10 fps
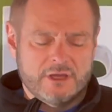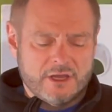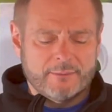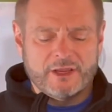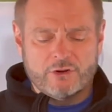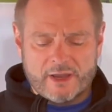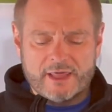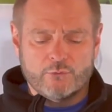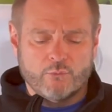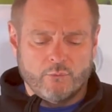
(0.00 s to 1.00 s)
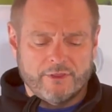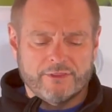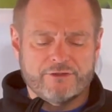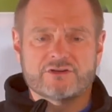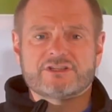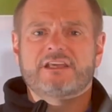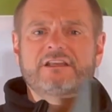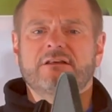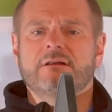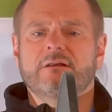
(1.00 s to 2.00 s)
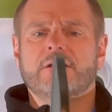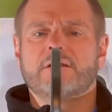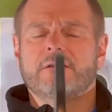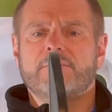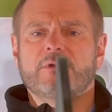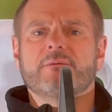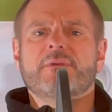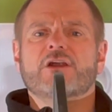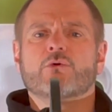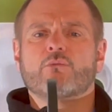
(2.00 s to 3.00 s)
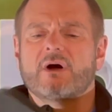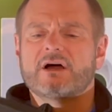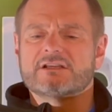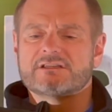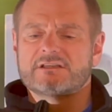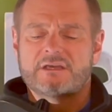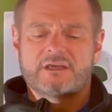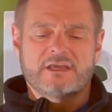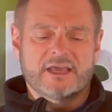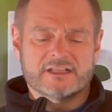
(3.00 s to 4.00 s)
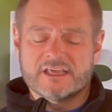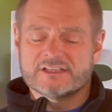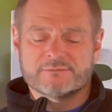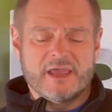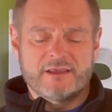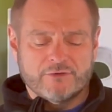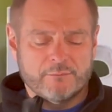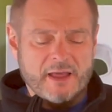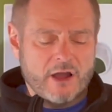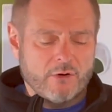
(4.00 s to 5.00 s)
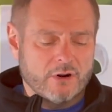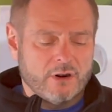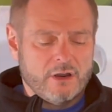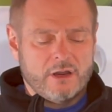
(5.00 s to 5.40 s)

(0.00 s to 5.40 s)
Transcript: I mean, granted, the 13 millimeter it's made for power.